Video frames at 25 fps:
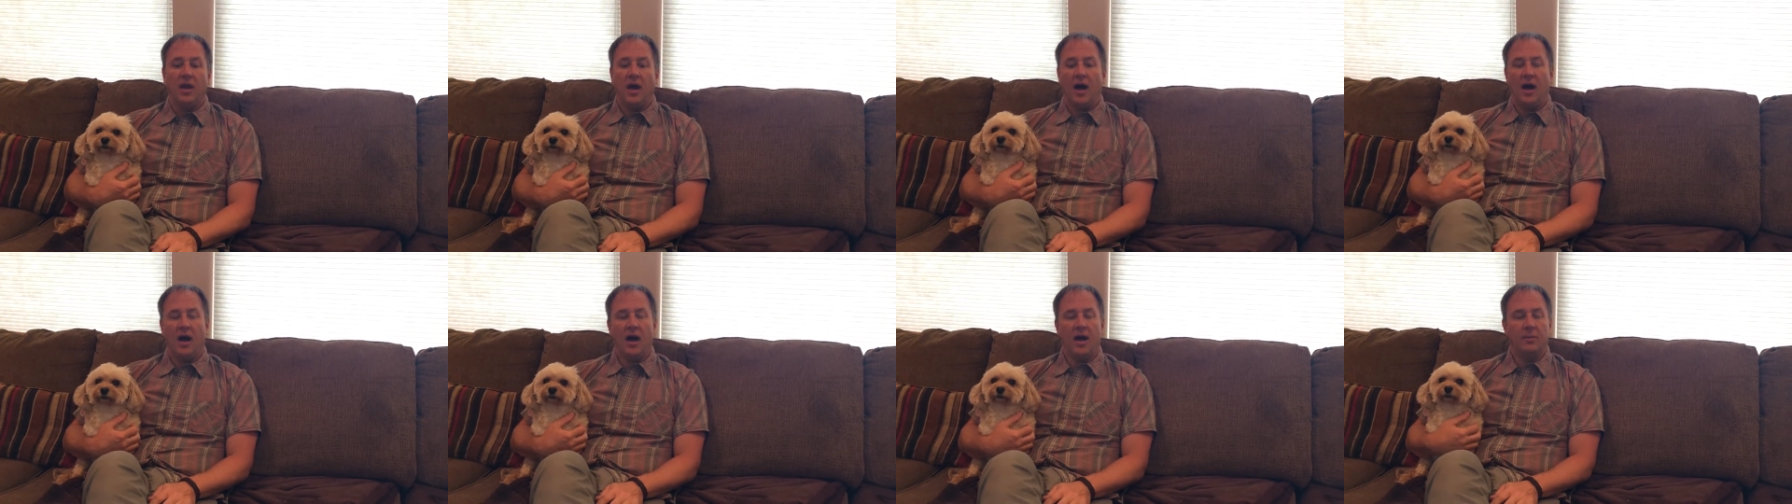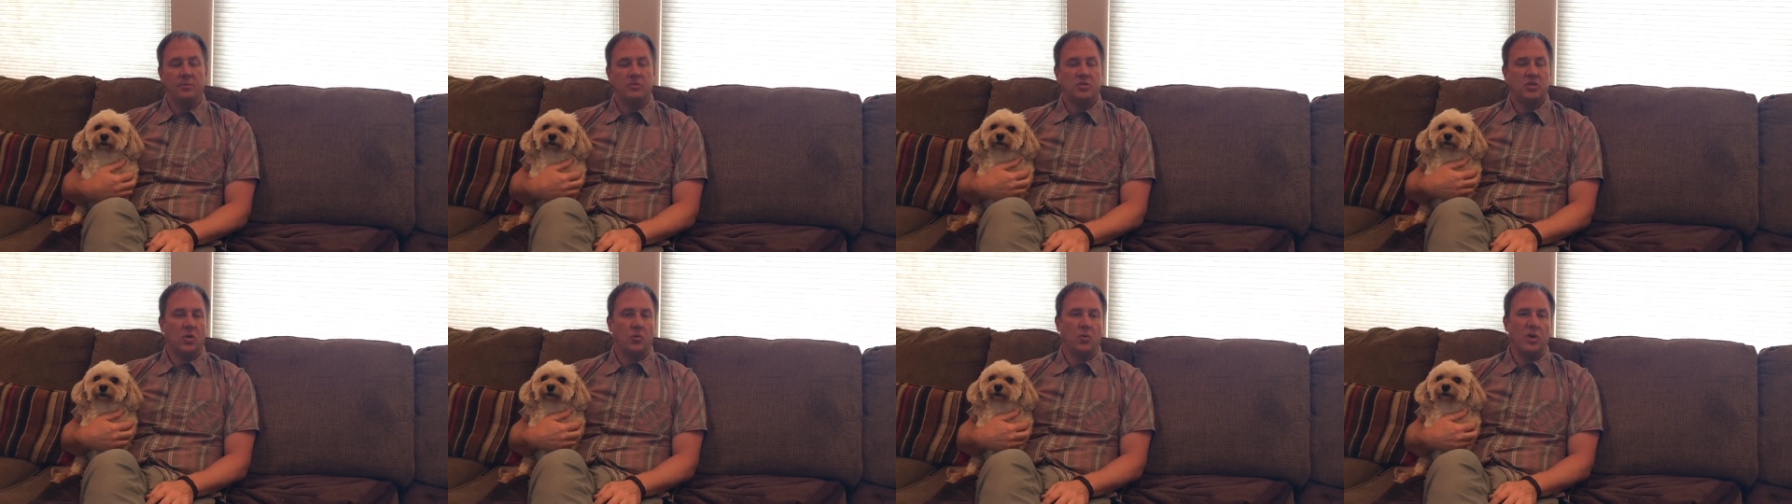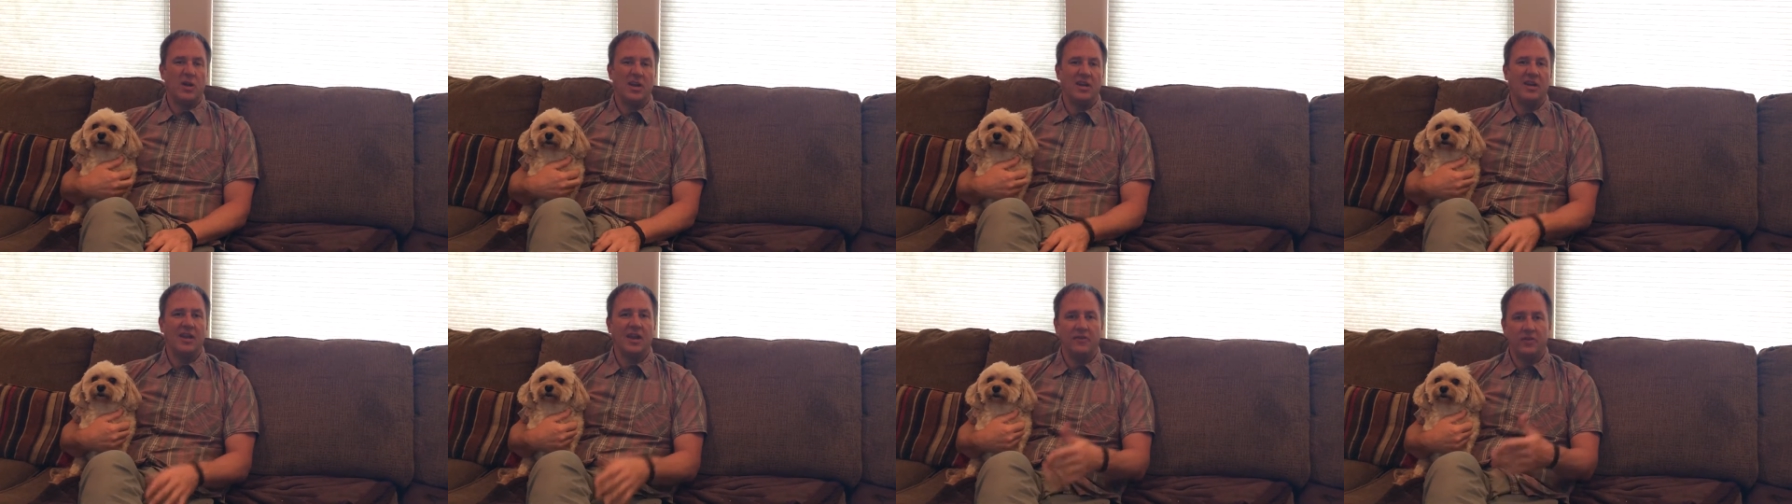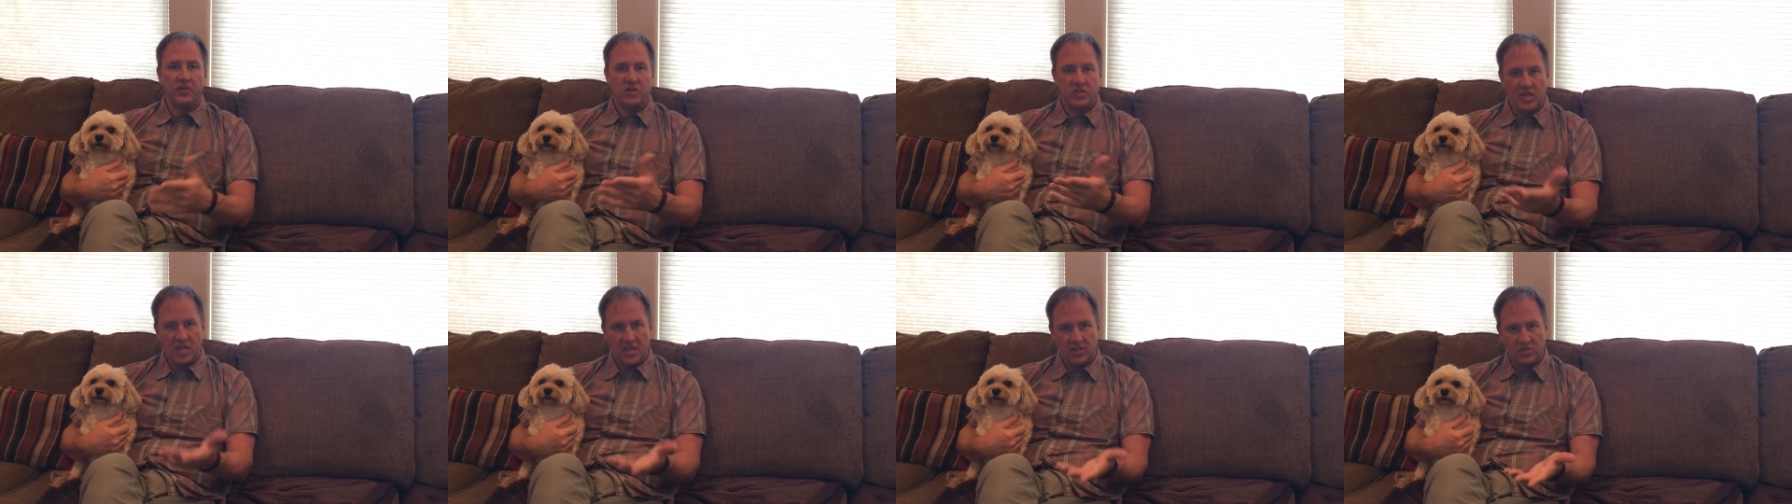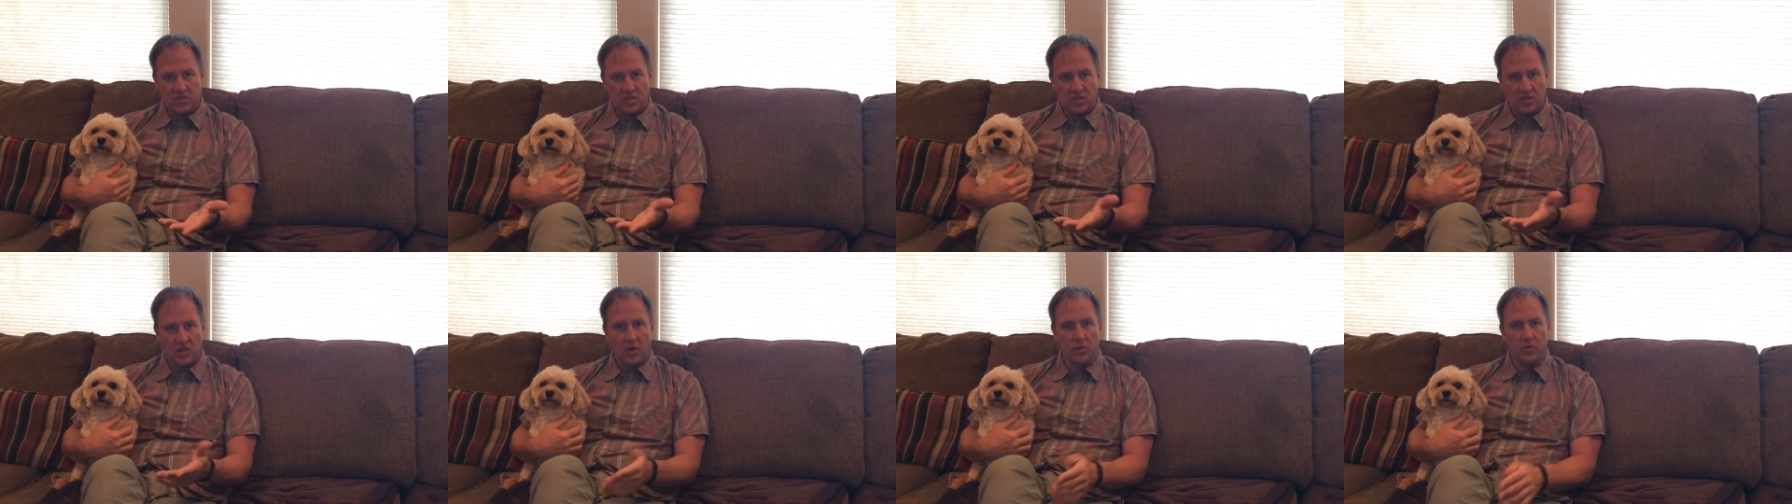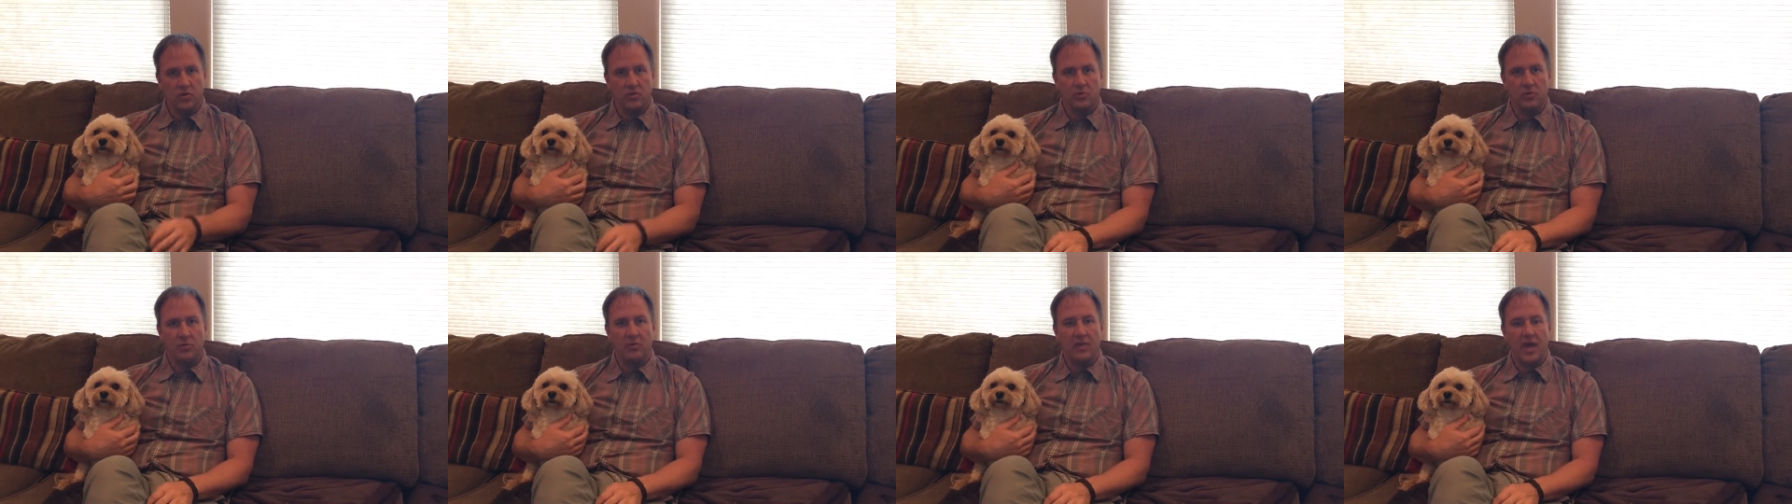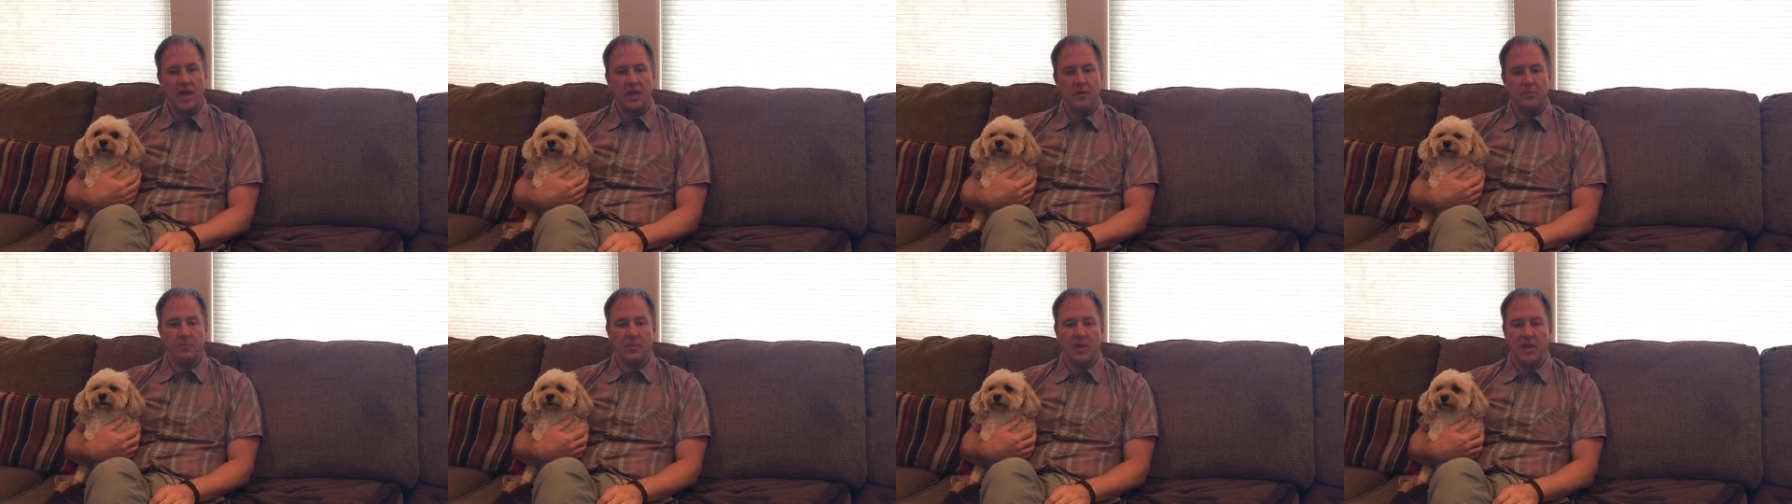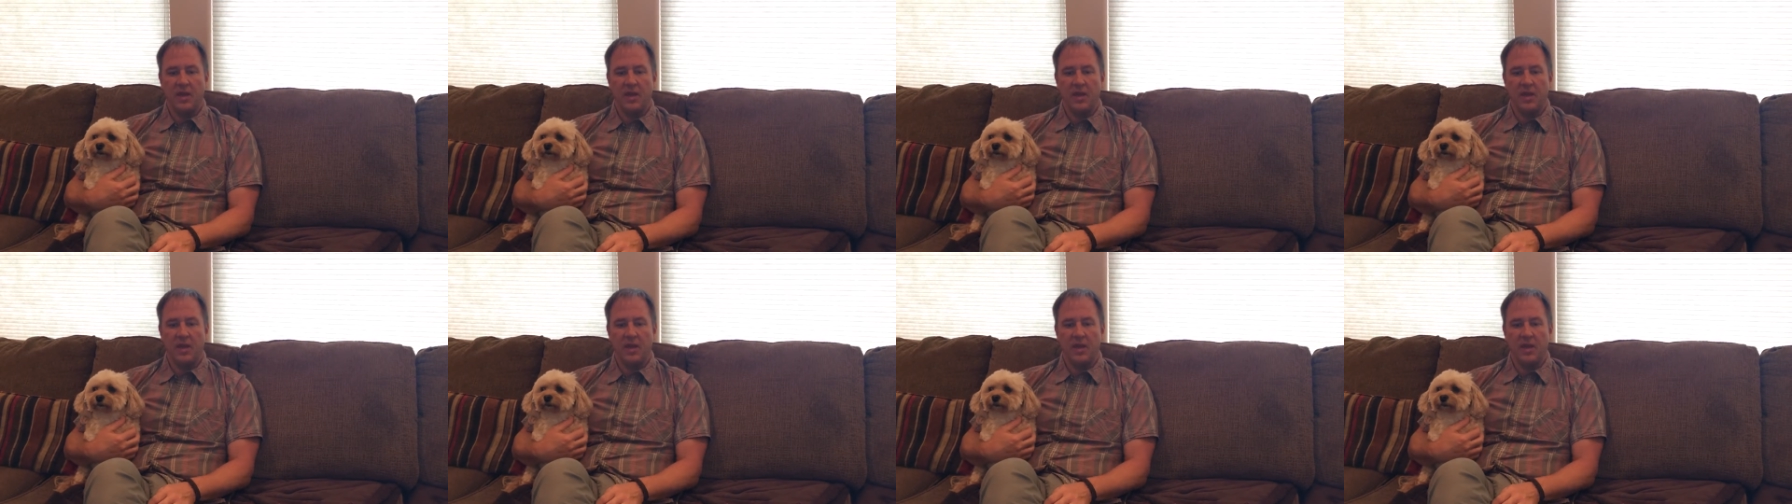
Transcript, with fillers: Um, so we didn't get a chance to go through that.